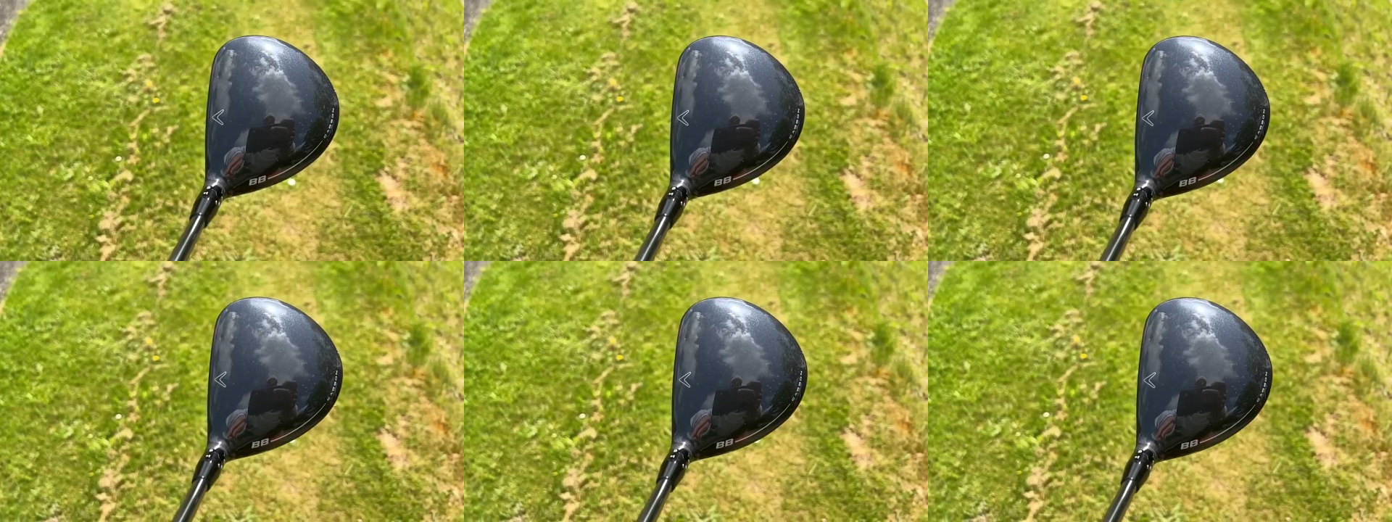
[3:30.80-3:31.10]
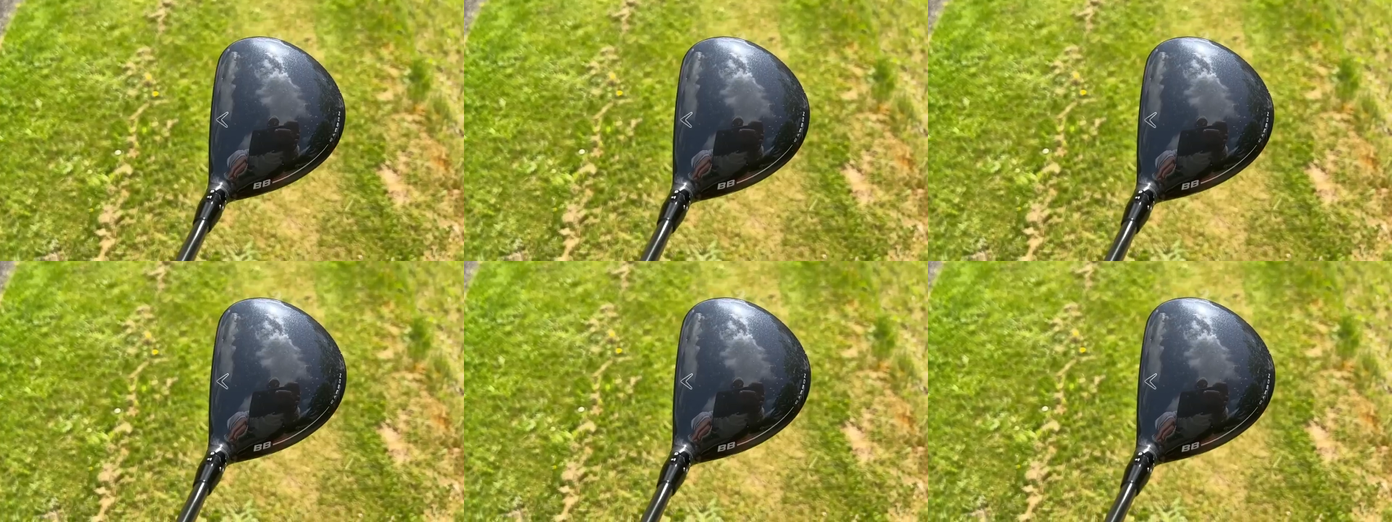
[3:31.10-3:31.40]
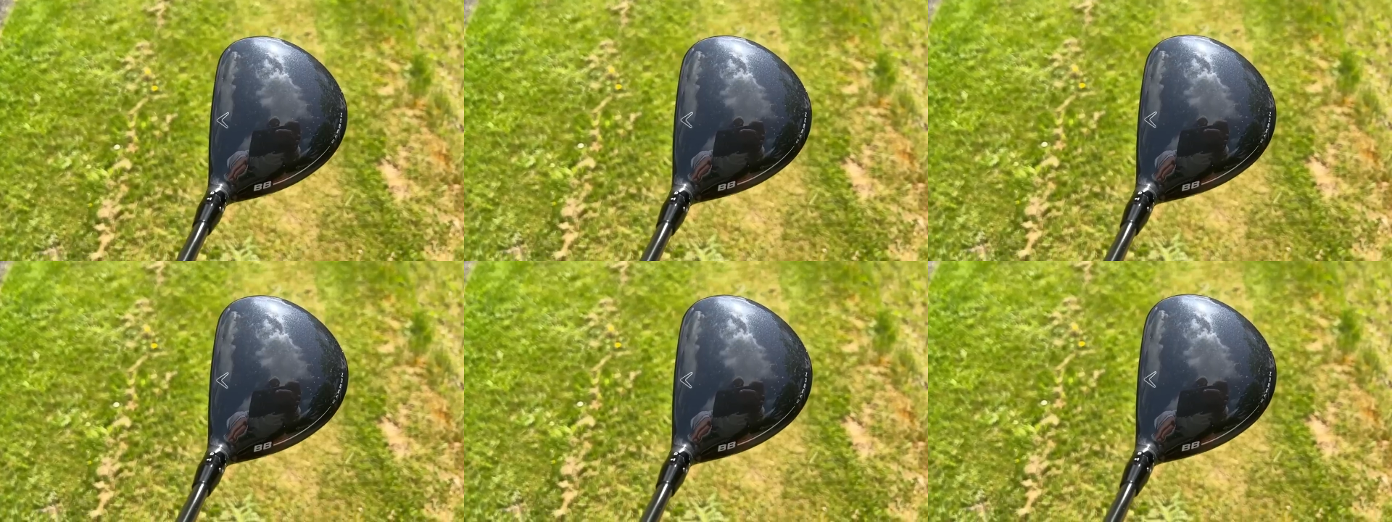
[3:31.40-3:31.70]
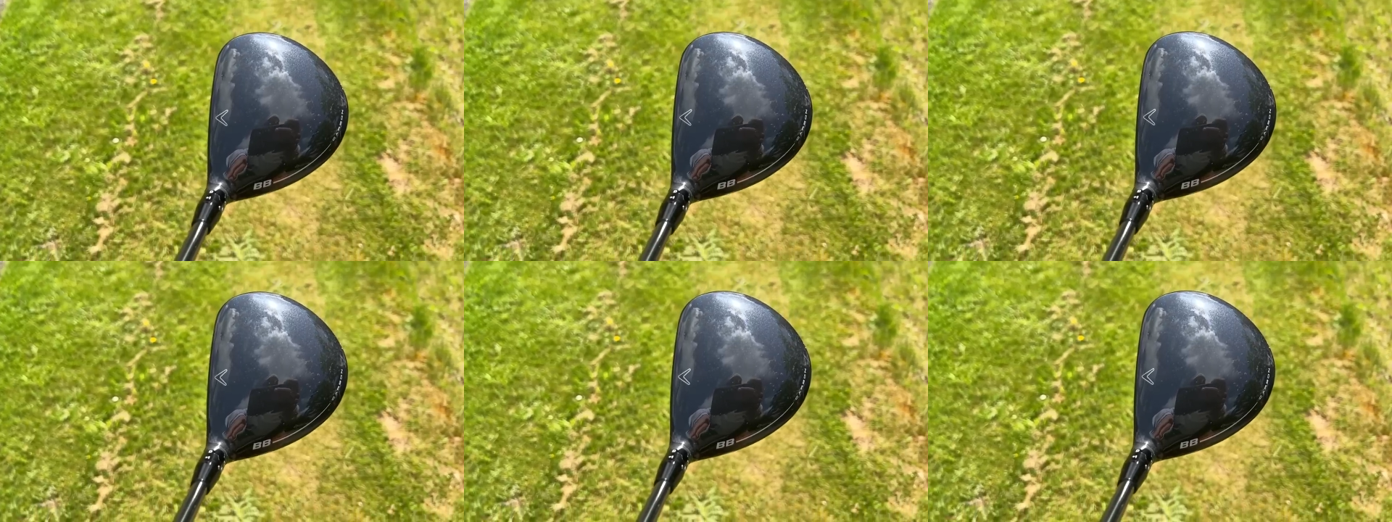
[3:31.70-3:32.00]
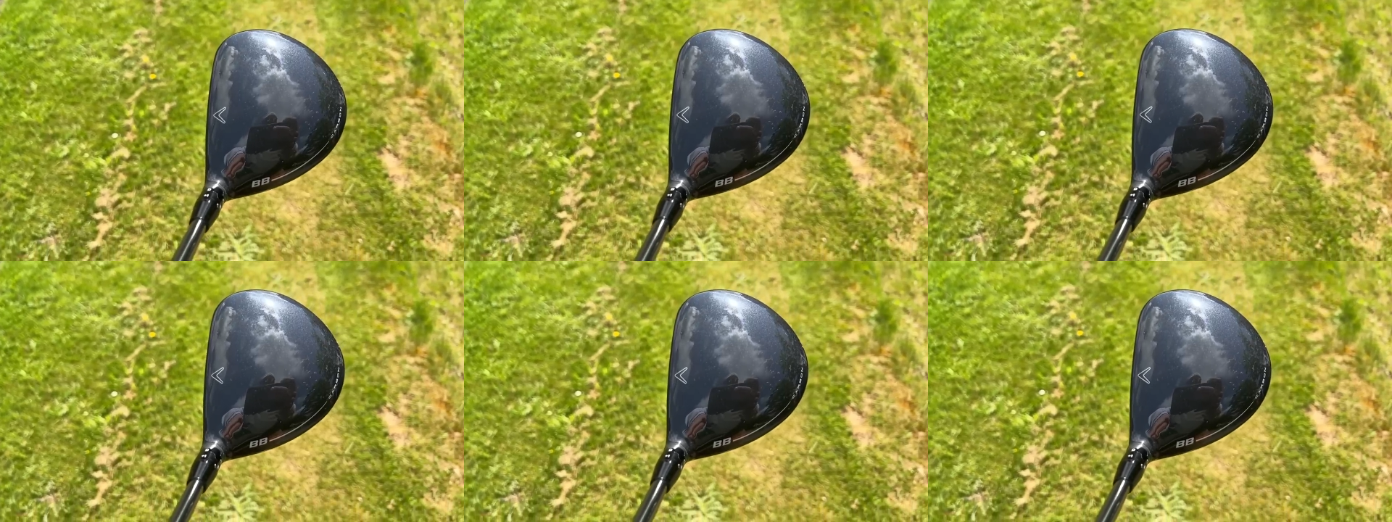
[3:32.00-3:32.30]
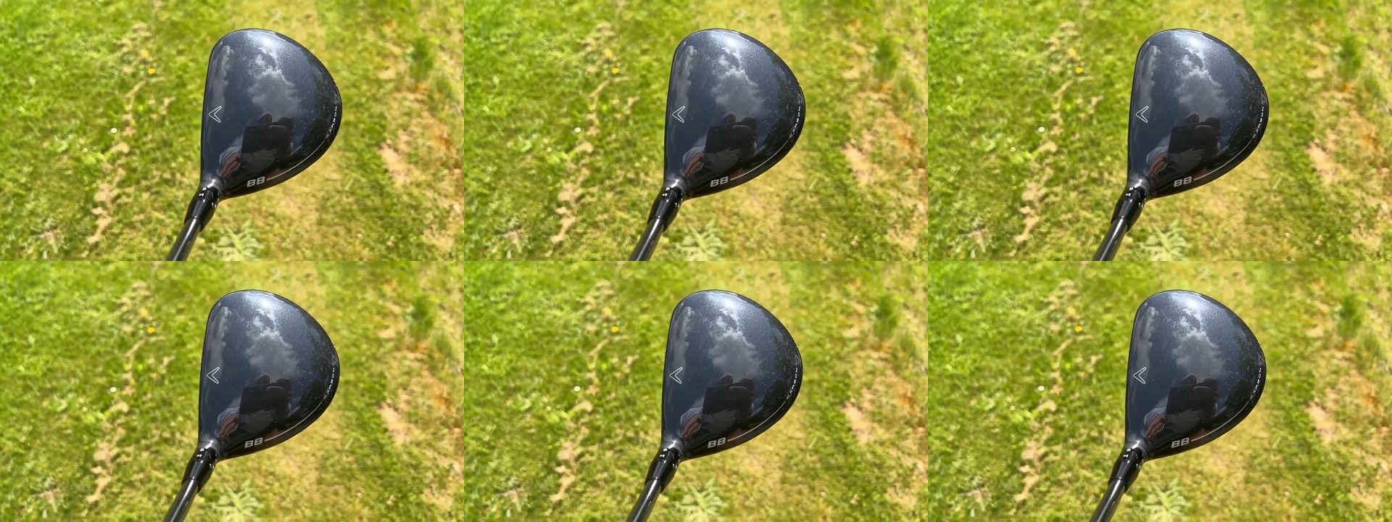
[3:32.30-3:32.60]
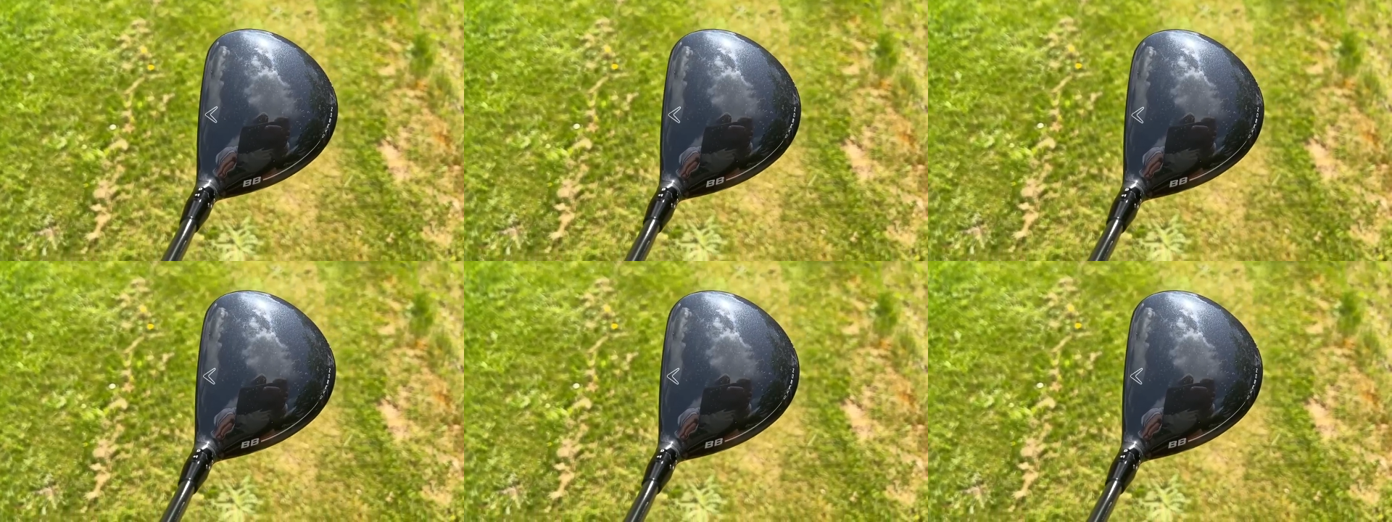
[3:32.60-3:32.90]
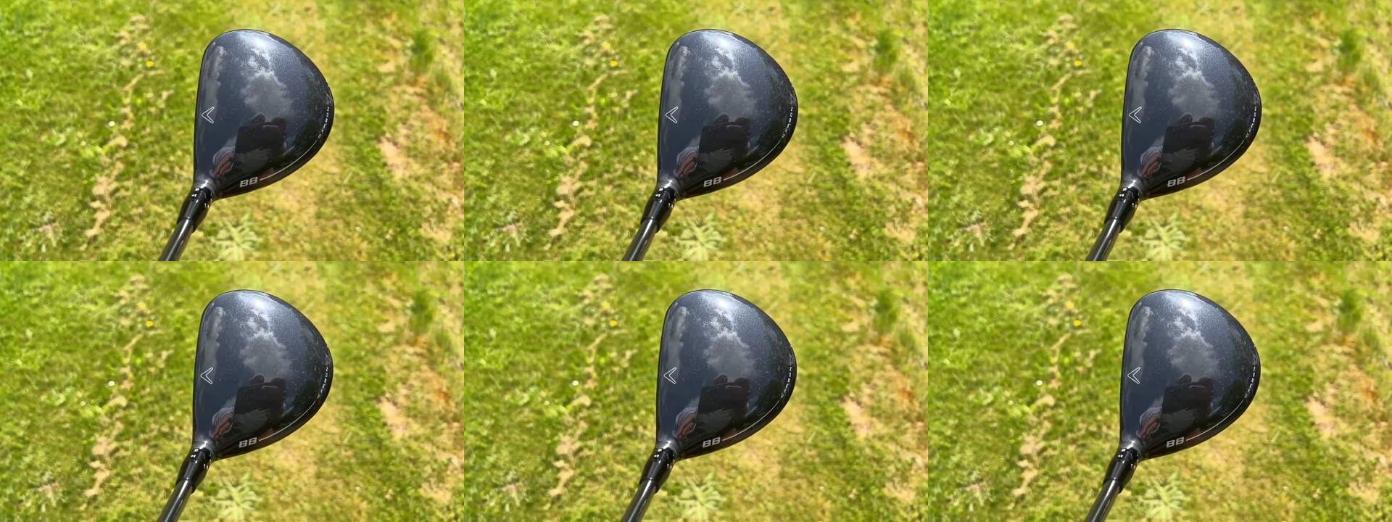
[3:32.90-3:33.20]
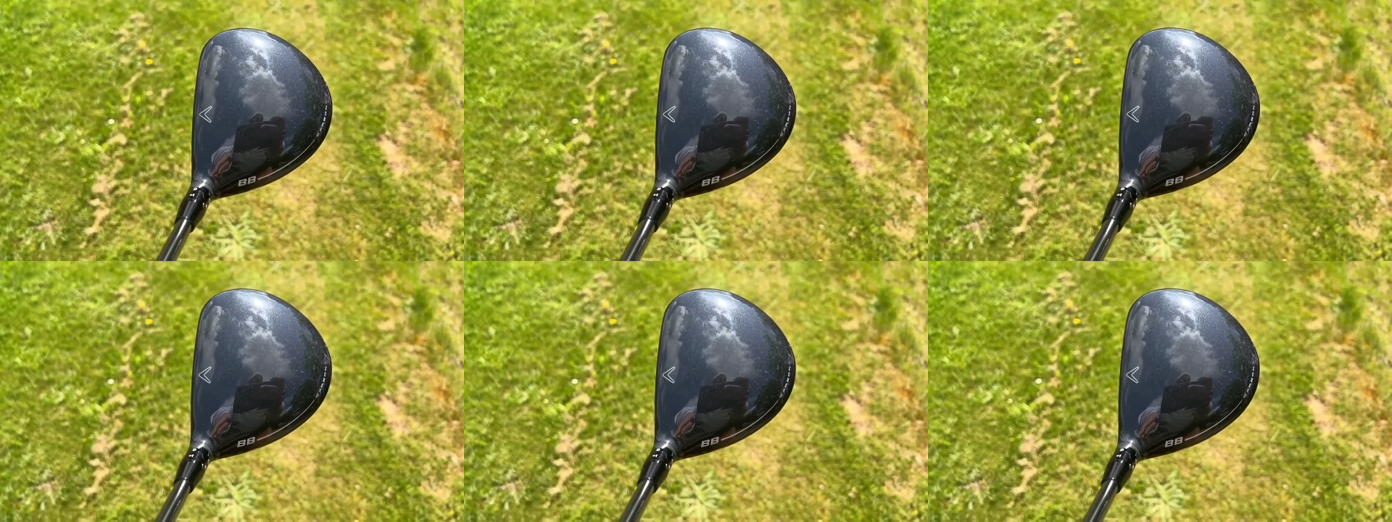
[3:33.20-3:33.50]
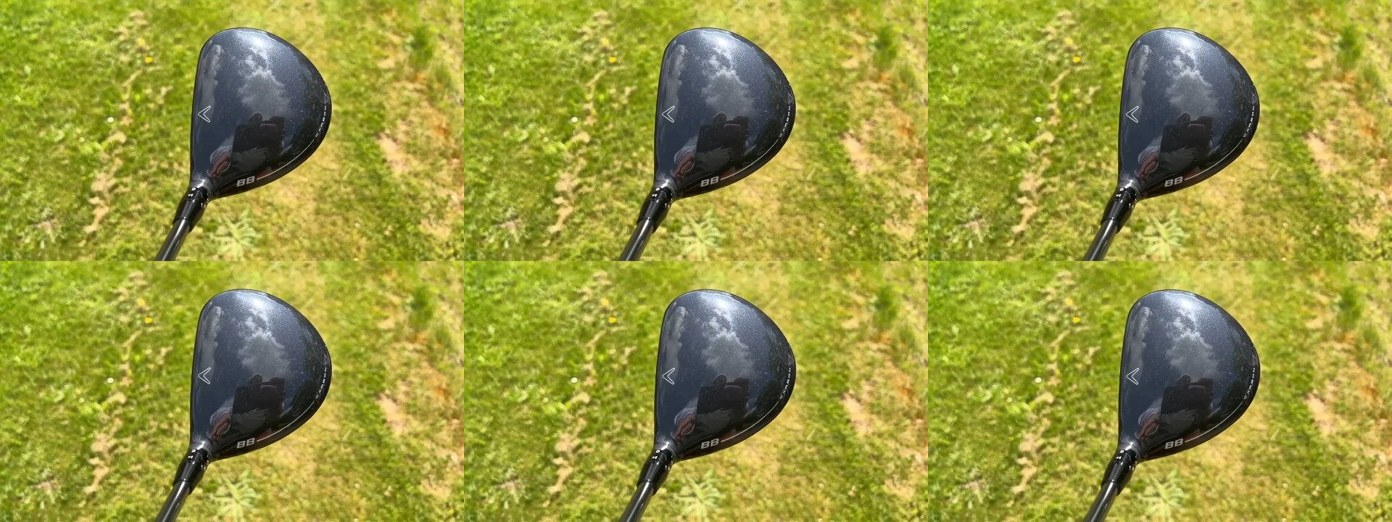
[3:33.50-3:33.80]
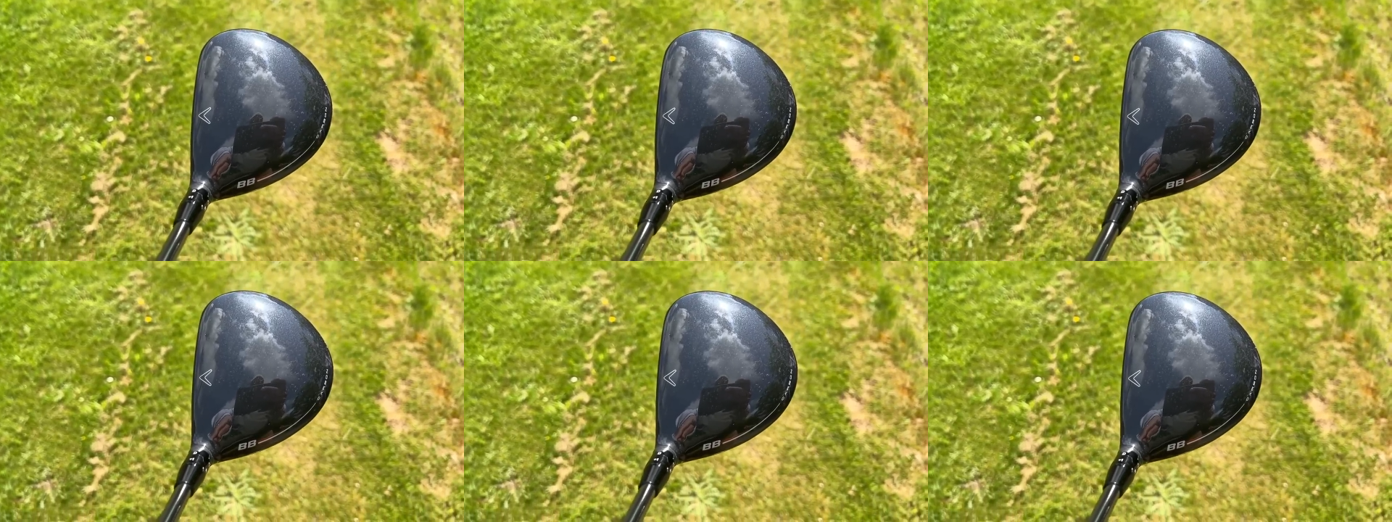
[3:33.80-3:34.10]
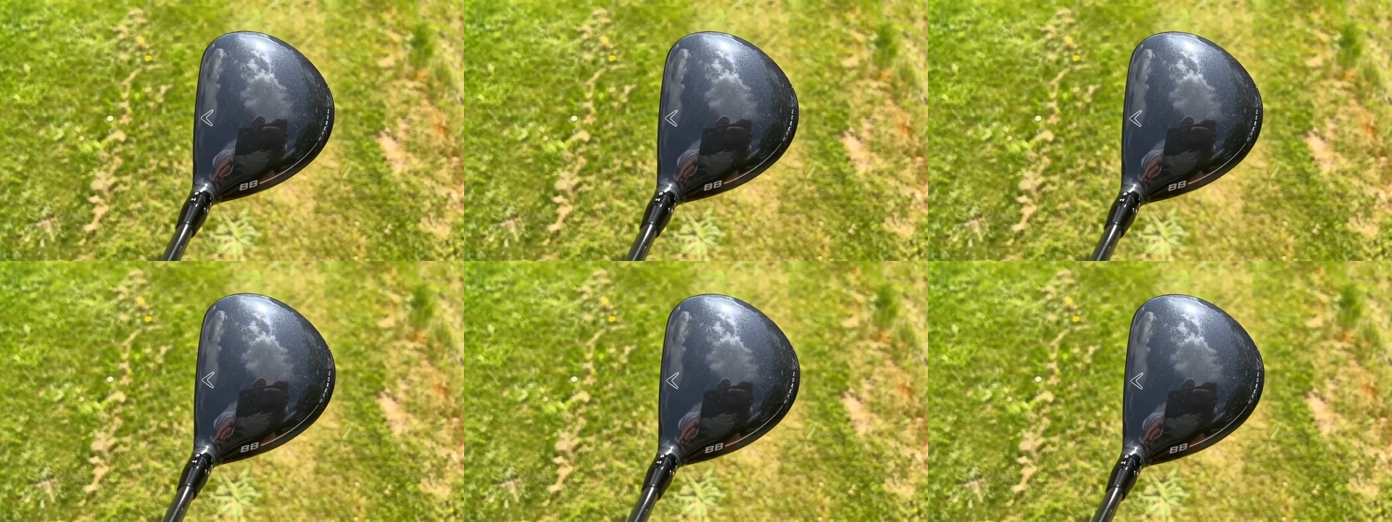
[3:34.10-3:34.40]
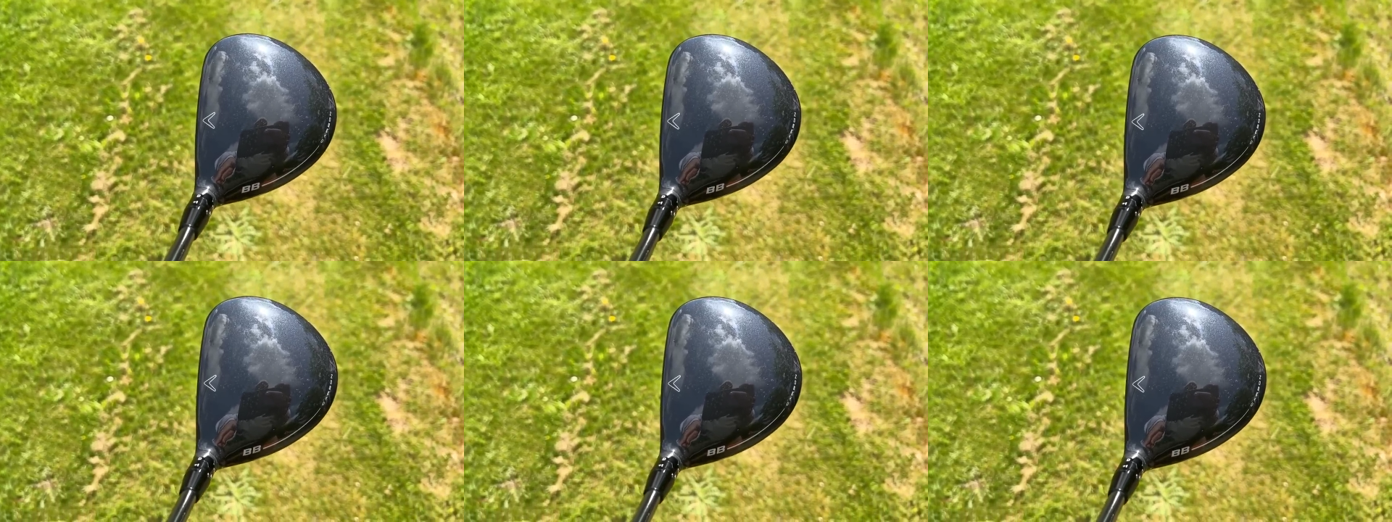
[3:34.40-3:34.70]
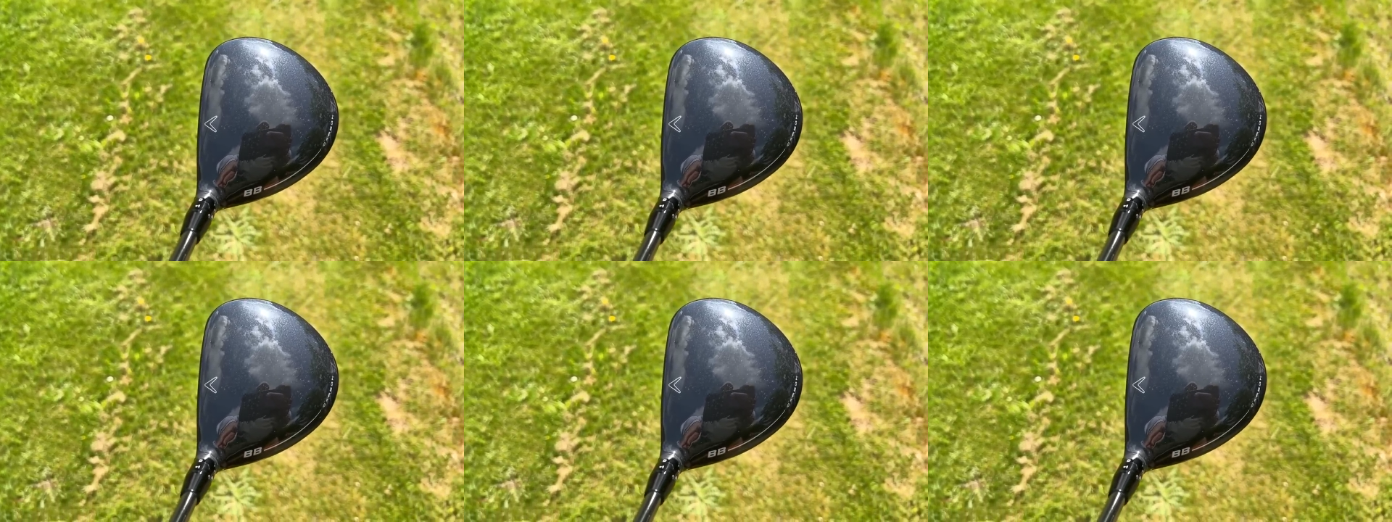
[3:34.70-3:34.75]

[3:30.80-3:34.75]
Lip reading: (no speaker visible)